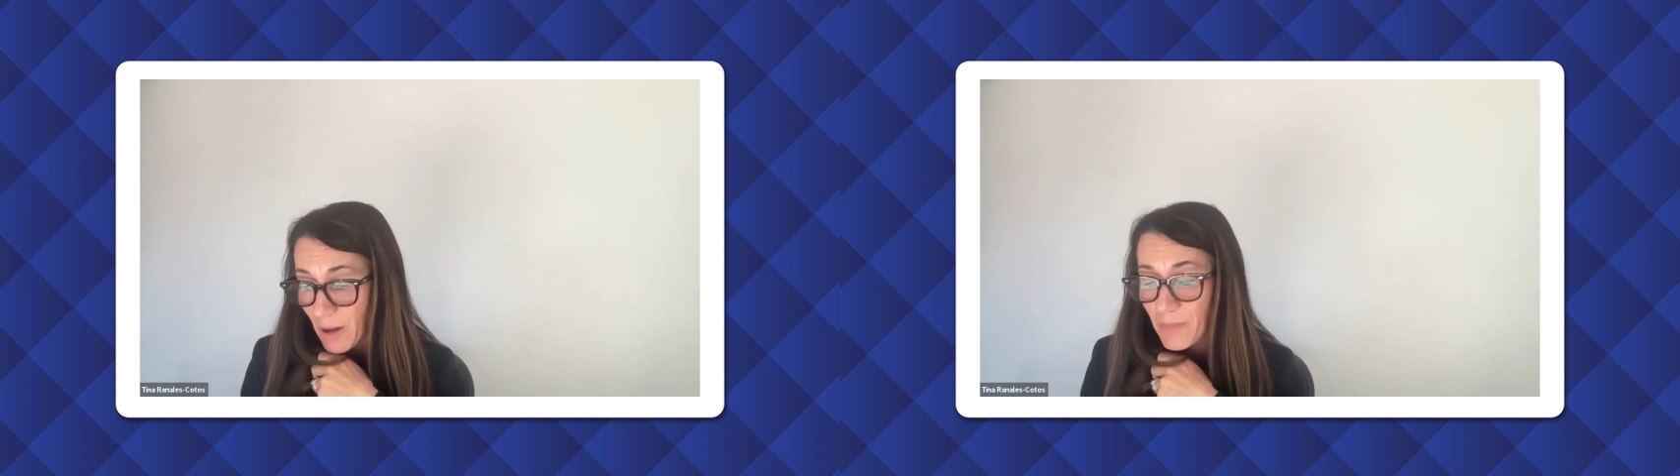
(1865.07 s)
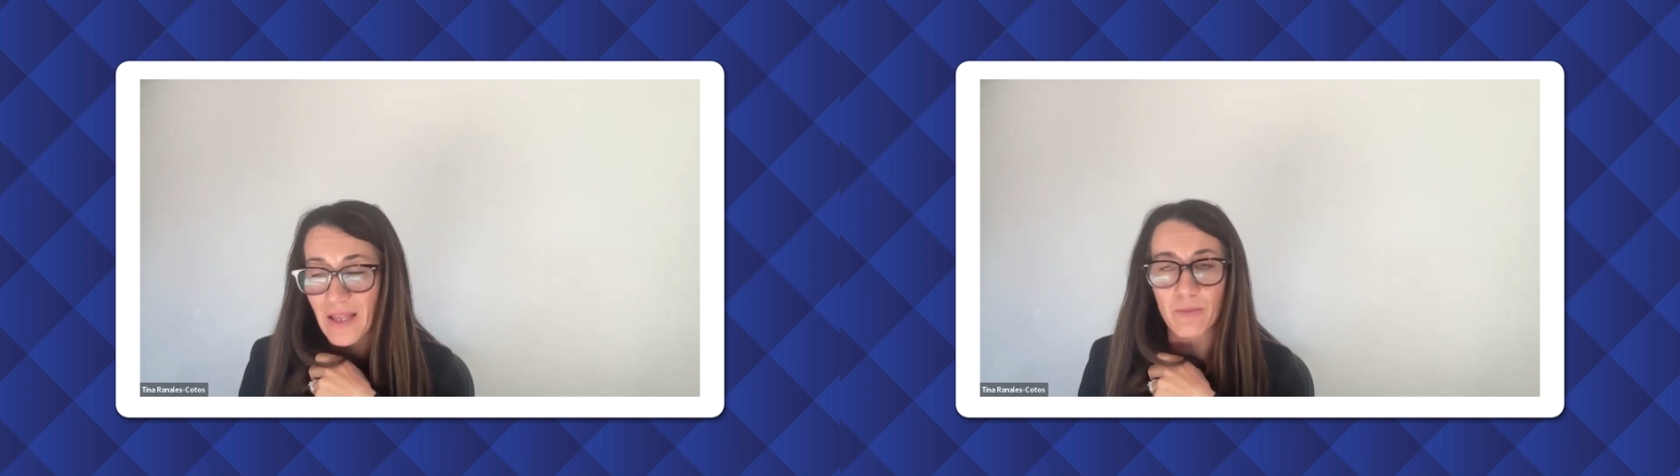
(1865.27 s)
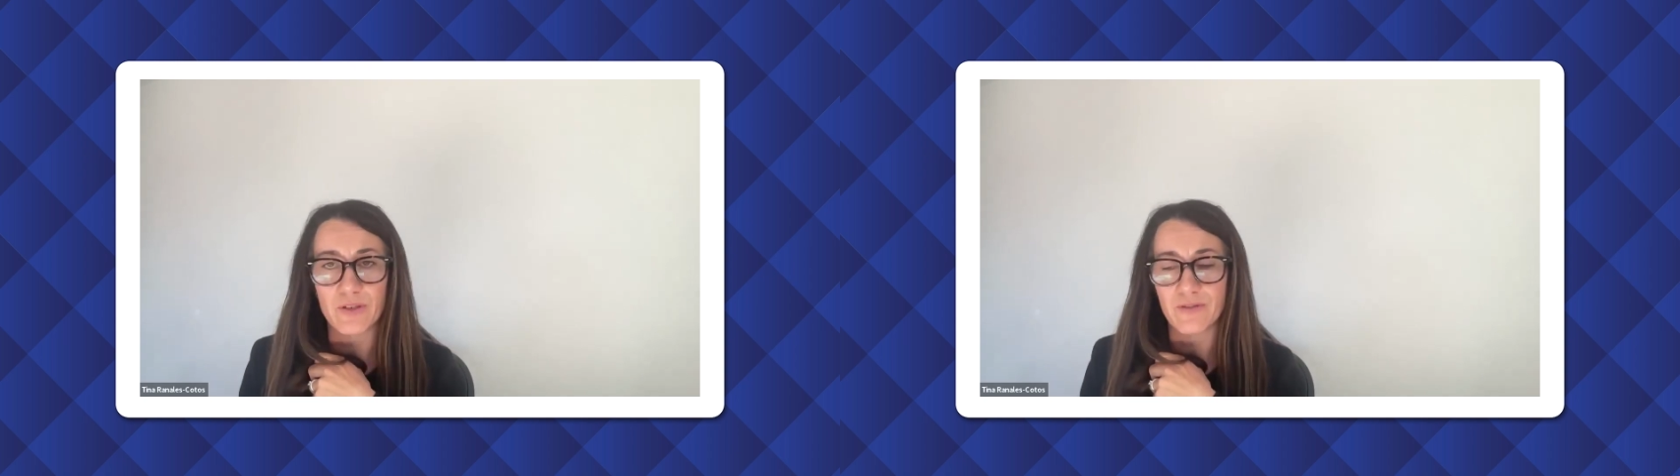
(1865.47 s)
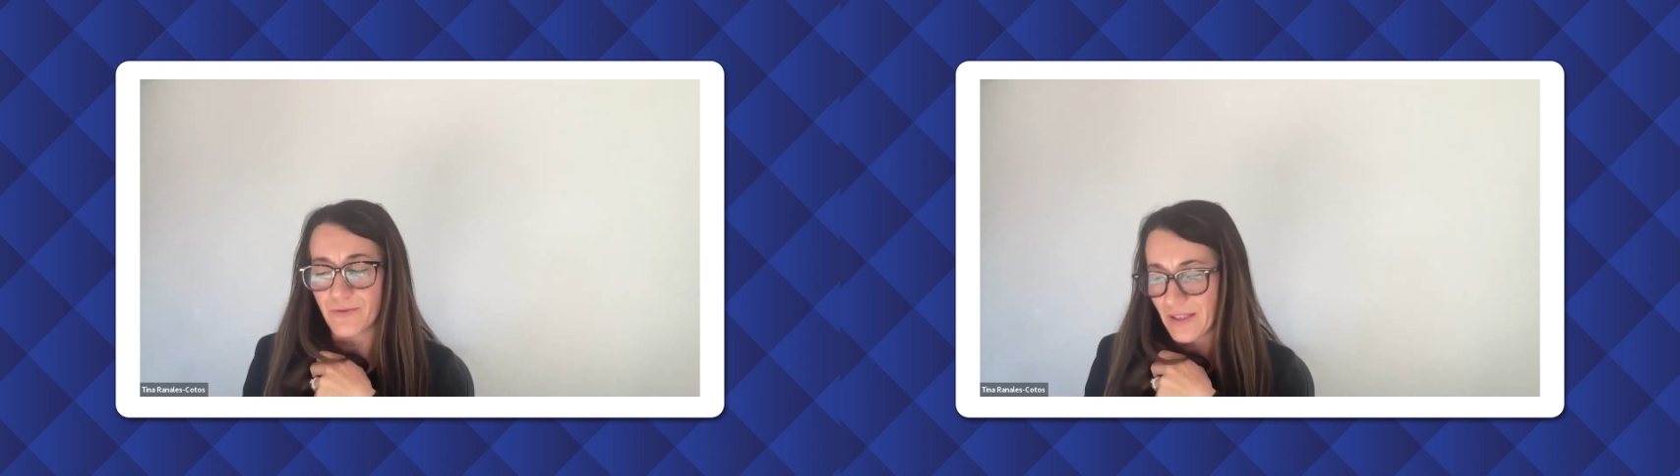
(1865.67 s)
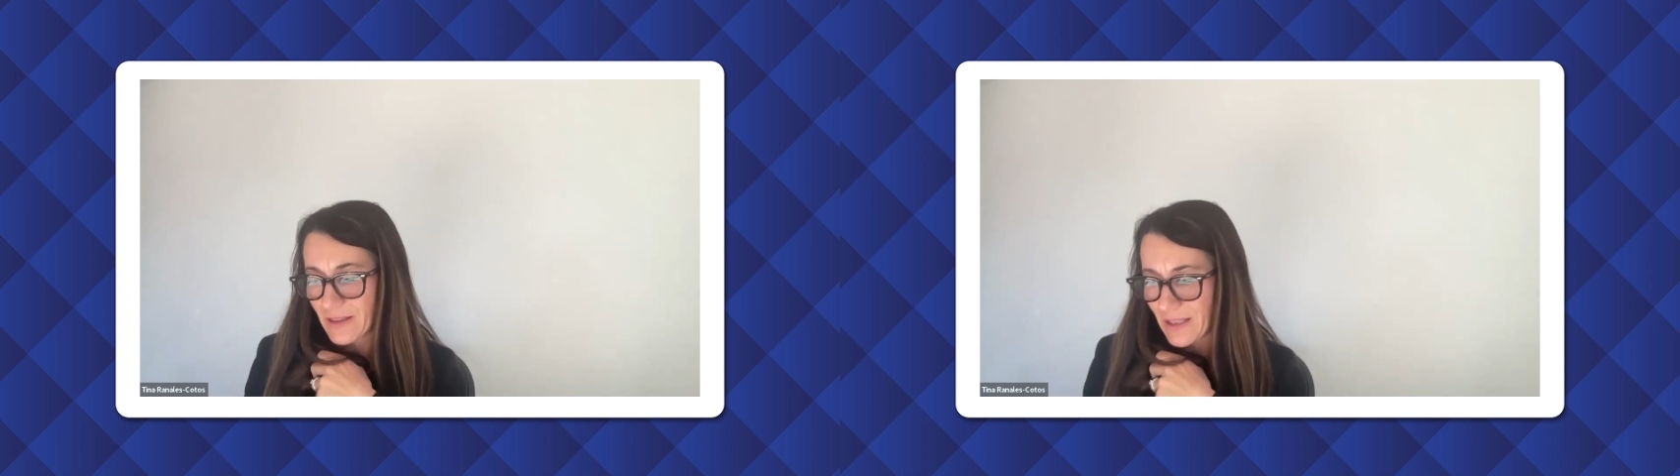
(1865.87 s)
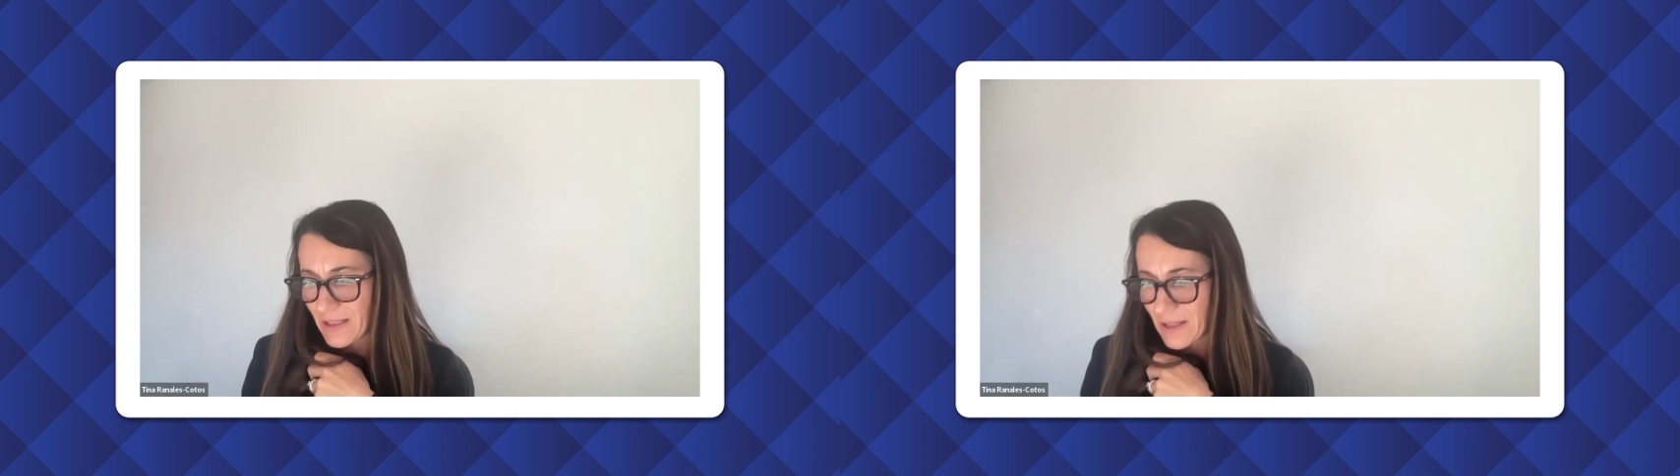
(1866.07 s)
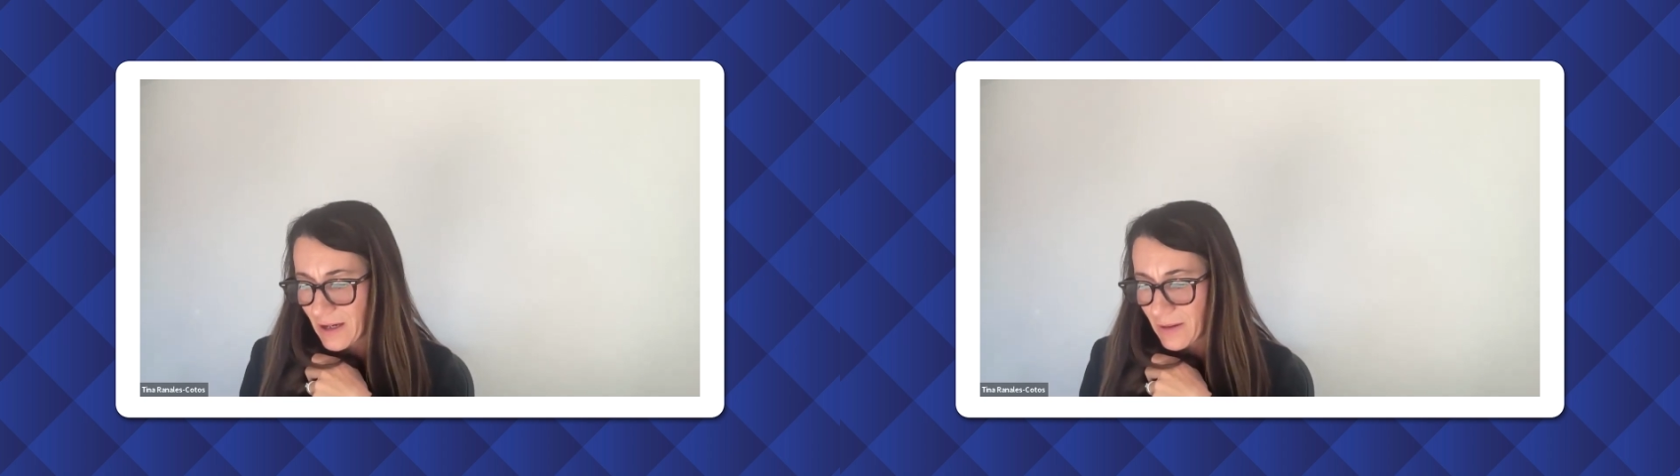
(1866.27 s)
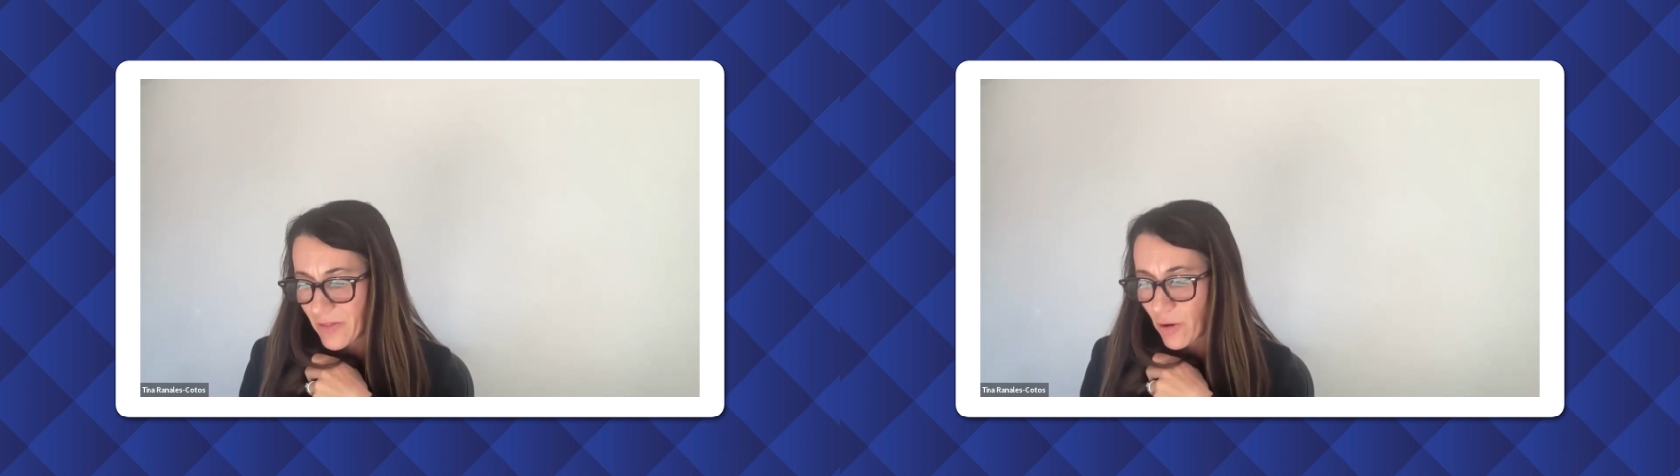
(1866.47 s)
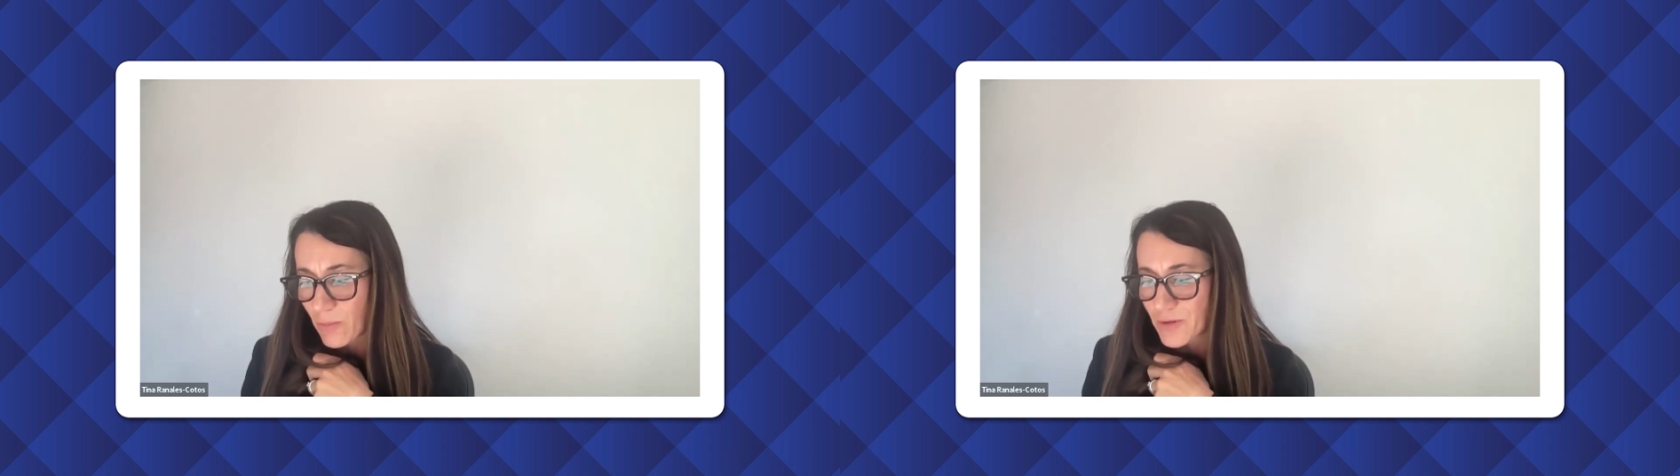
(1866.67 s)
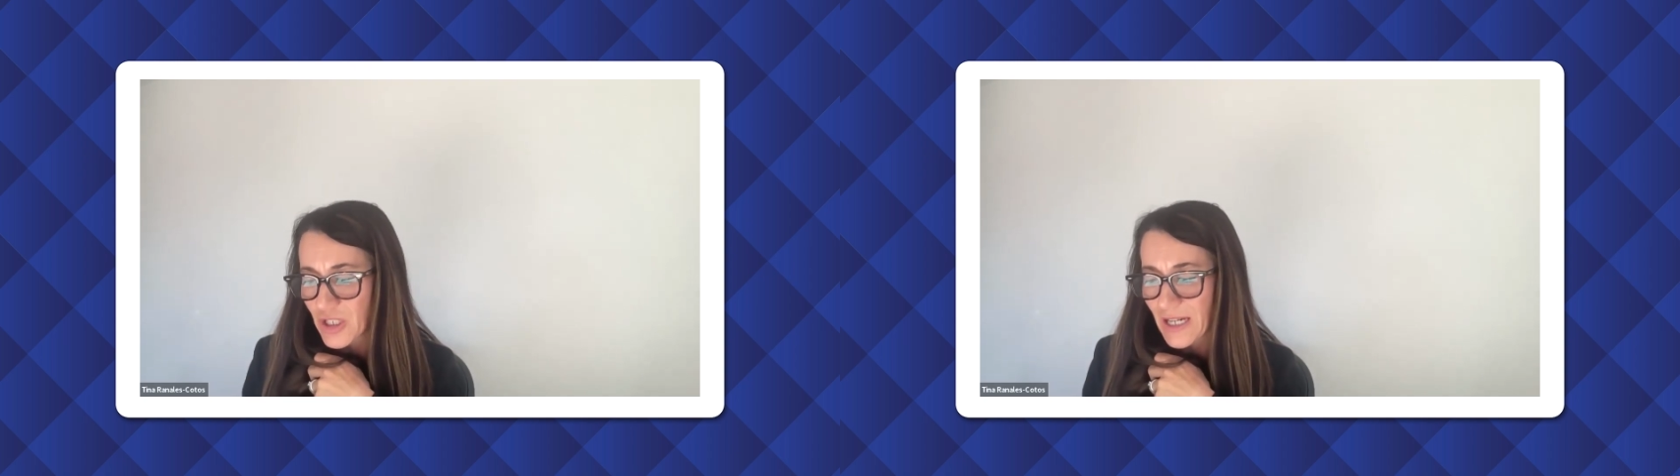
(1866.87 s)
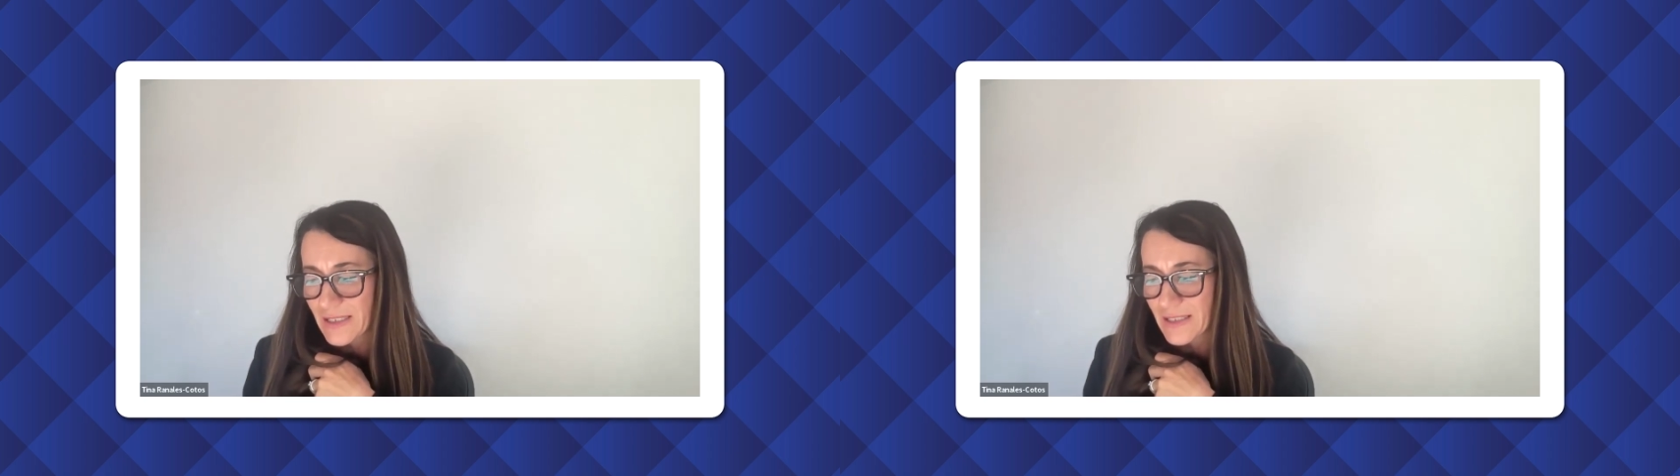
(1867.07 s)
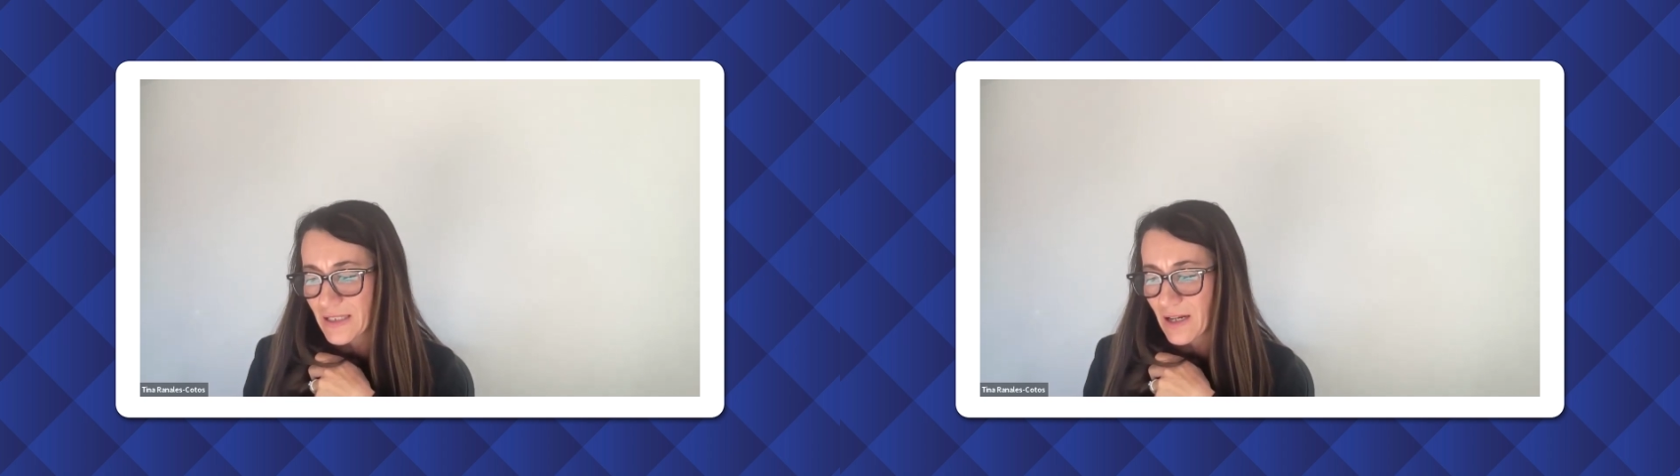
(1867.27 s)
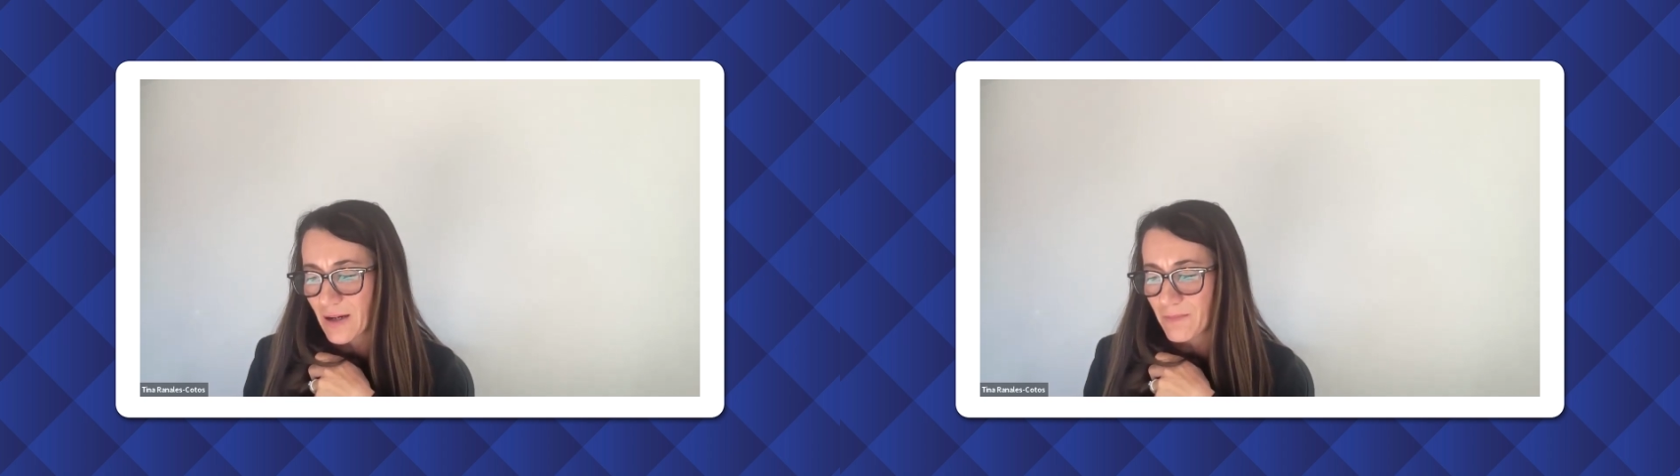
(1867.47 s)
public would defeat the object,